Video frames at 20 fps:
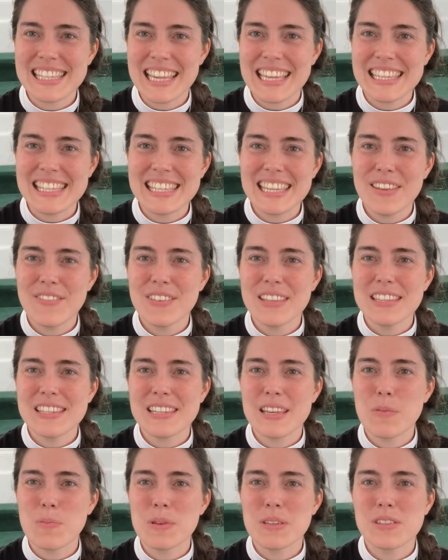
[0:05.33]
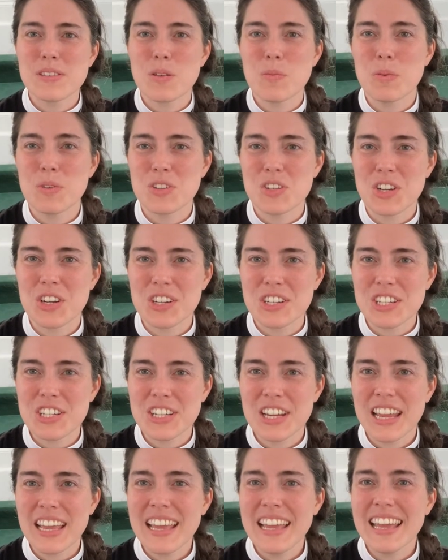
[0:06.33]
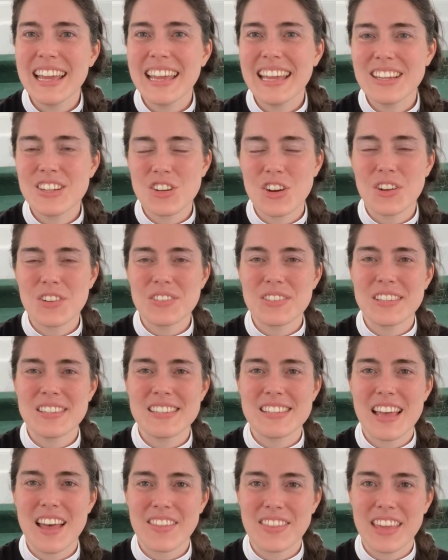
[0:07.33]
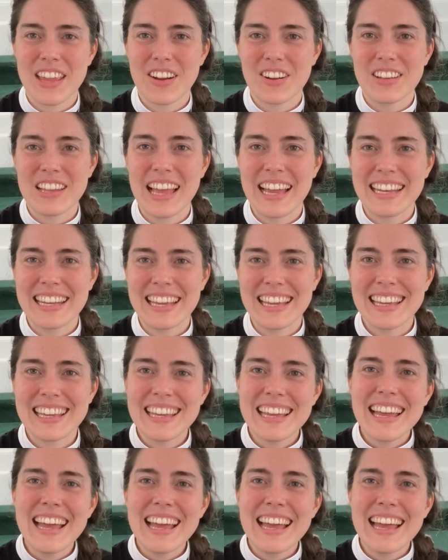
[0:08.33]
St. Stephen's Episcopal Church in Charleston, South Carolina.